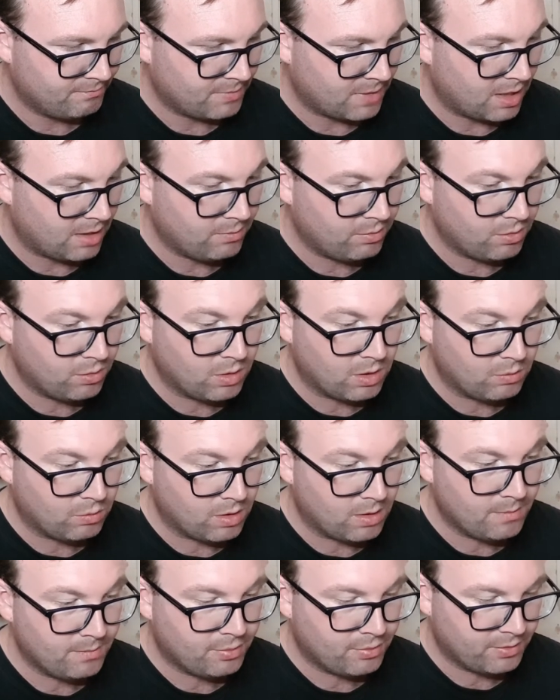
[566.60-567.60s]
I will at
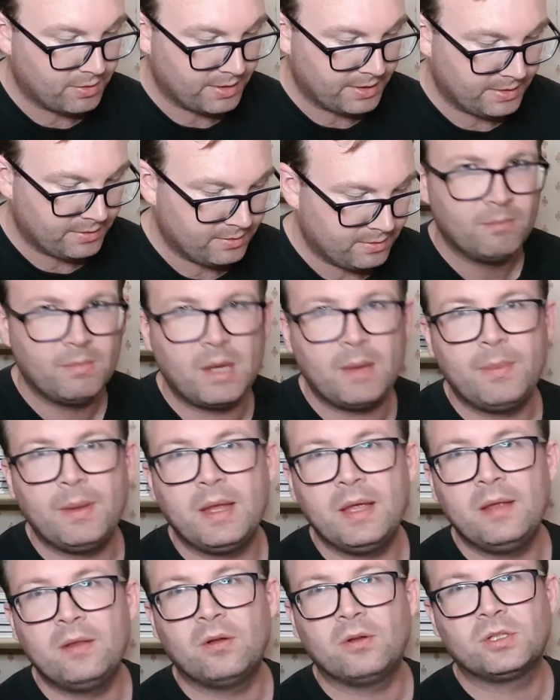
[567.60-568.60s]
one point.
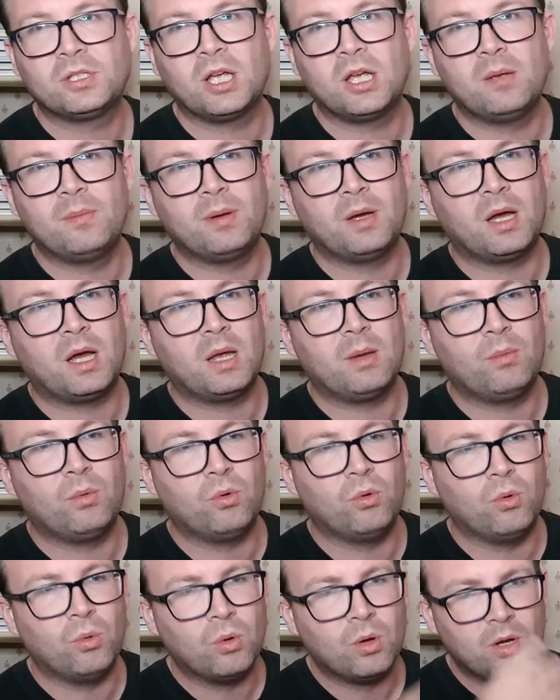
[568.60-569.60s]
Maybe in October I
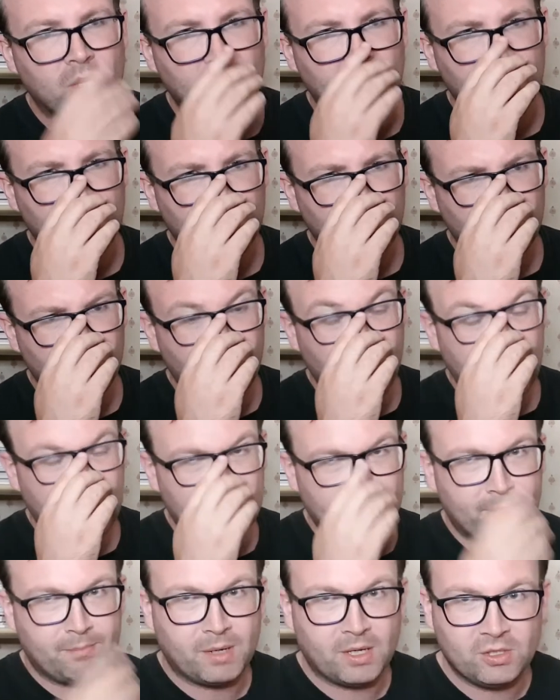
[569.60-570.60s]
will read
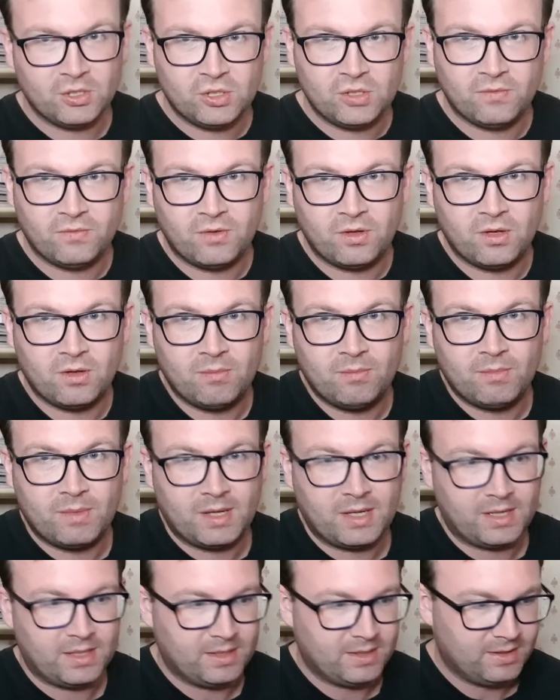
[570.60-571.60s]
a bunch of them
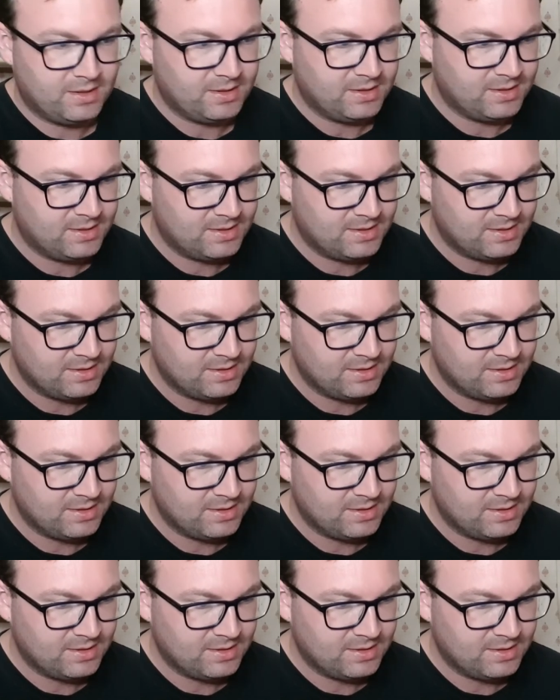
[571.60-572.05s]
and